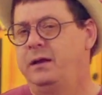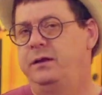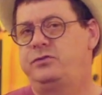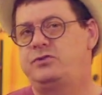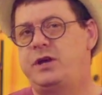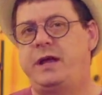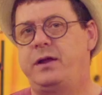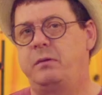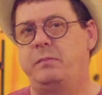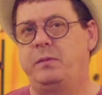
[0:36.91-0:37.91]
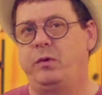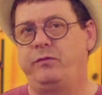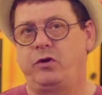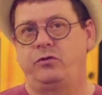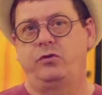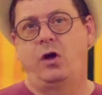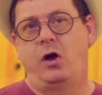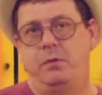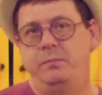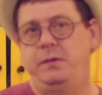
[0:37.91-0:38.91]
Let's check out our memory verse.
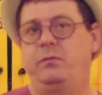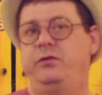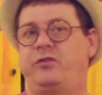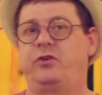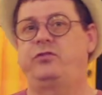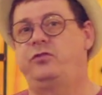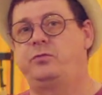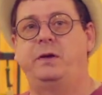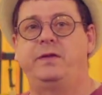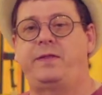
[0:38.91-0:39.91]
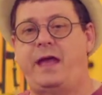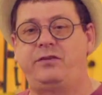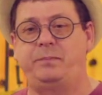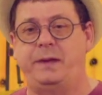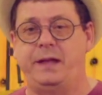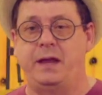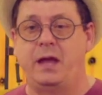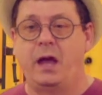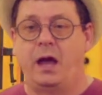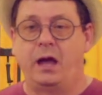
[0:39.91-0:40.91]
Our memory verse this month has been
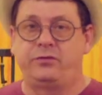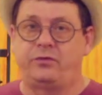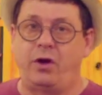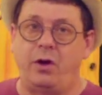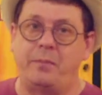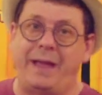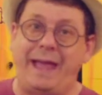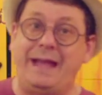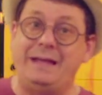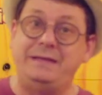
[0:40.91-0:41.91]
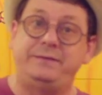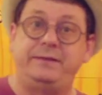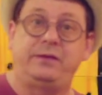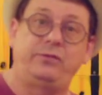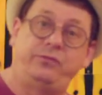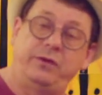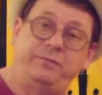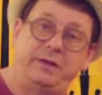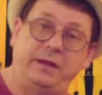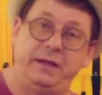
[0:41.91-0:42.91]
Psalm
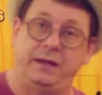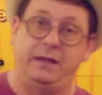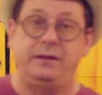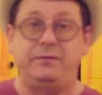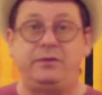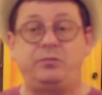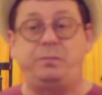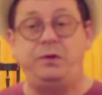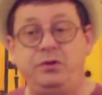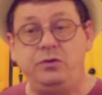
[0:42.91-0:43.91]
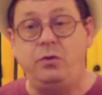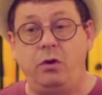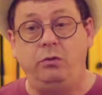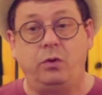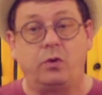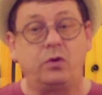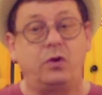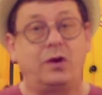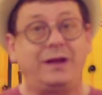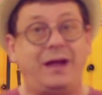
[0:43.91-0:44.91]
86:15, and it says, "But you, O Lord,
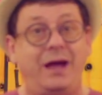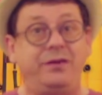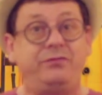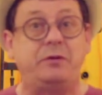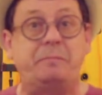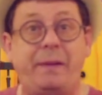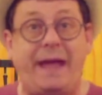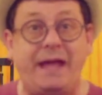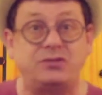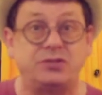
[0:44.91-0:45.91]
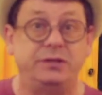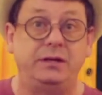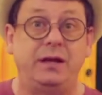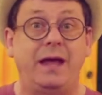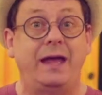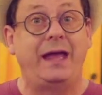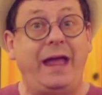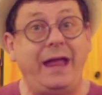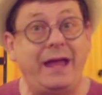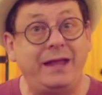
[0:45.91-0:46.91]
are a God of compassion
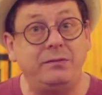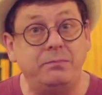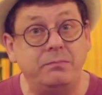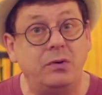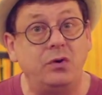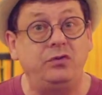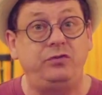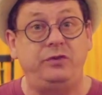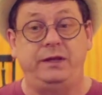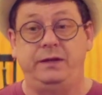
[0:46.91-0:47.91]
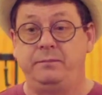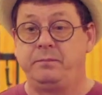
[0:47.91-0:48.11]
and mercy.